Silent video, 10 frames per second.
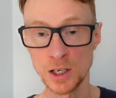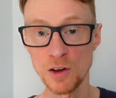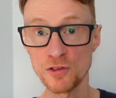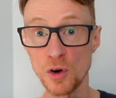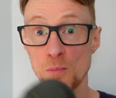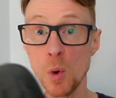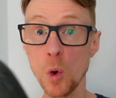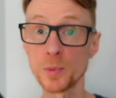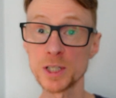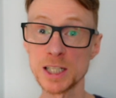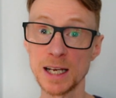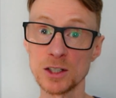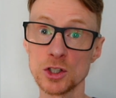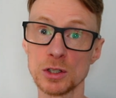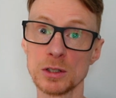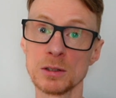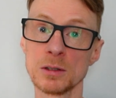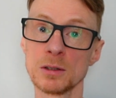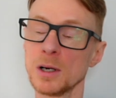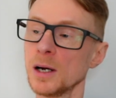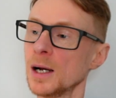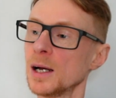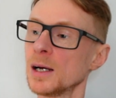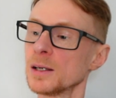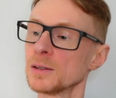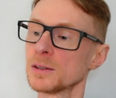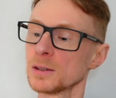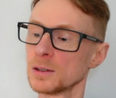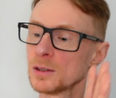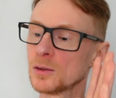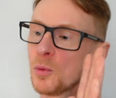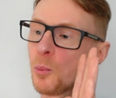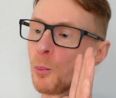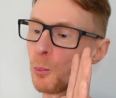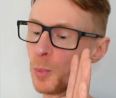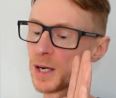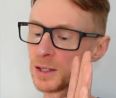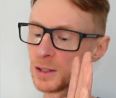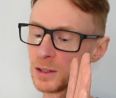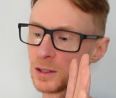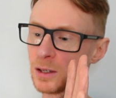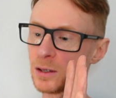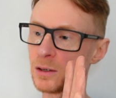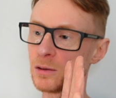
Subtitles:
For more protection and better